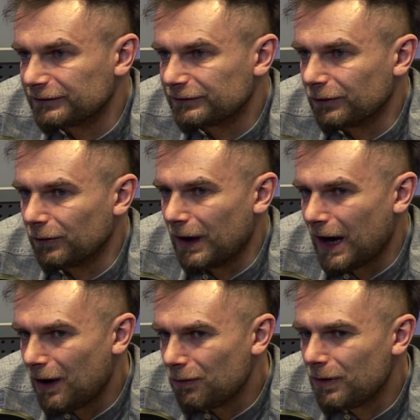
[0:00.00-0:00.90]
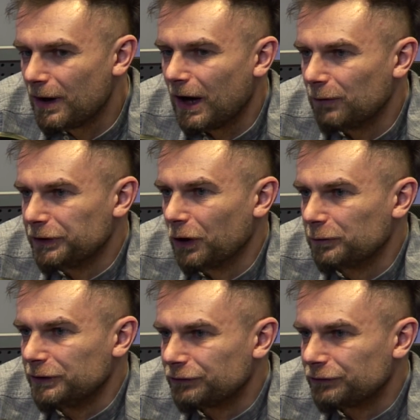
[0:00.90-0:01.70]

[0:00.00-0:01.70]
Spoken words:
So how are we going